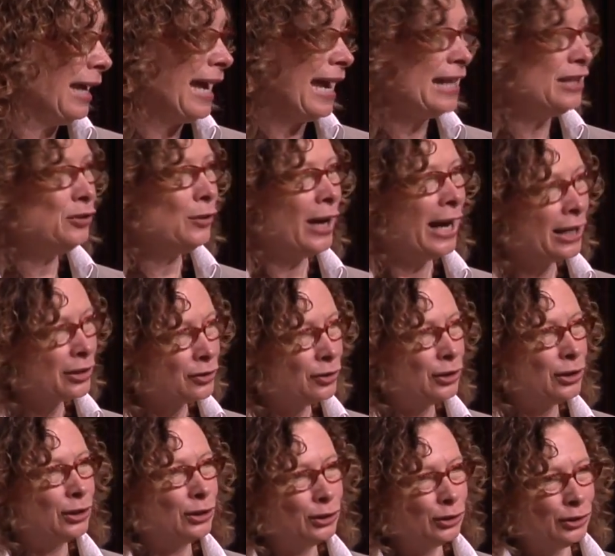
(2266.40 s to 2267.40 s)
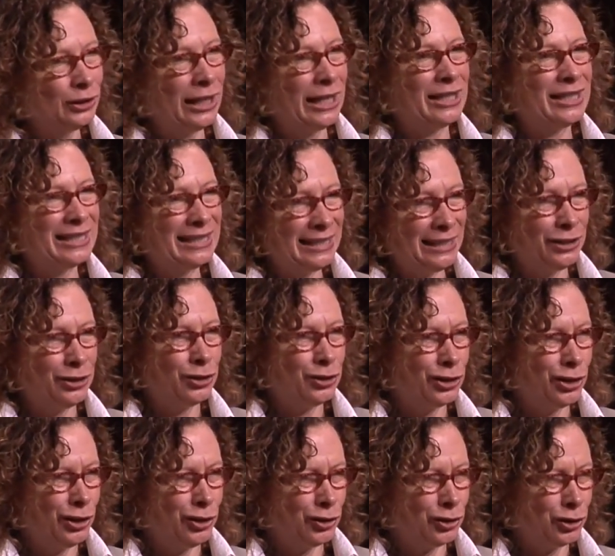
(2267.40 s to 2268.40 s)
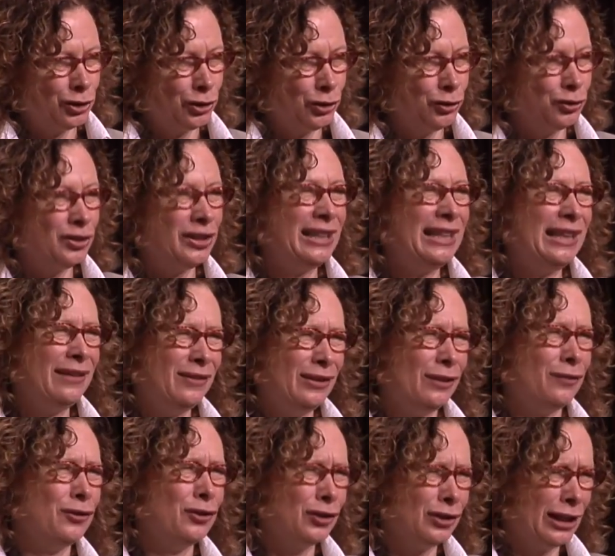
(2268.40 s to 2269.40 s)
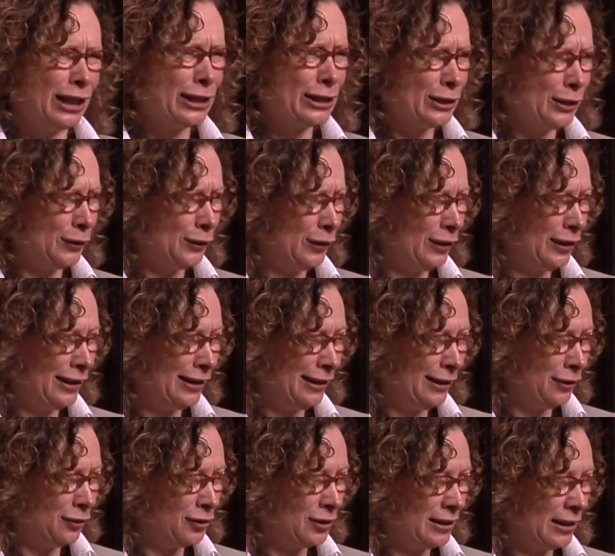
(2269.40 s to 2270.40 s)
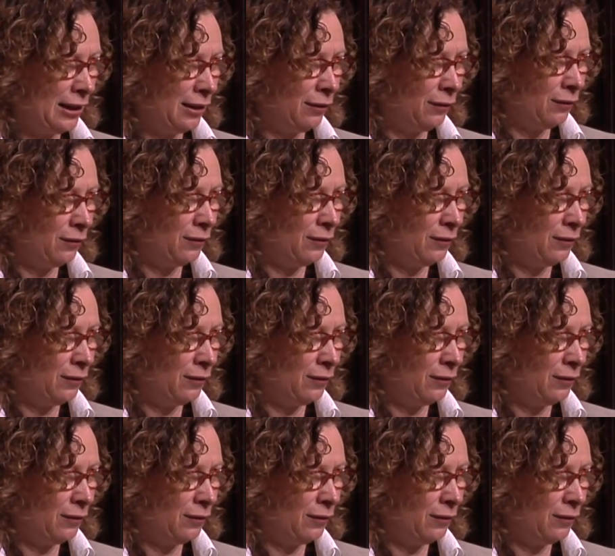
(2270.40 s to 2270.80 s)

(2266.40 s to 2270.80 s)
And you actually can learn how to teach it to your children, even if you're not so good at it yourself.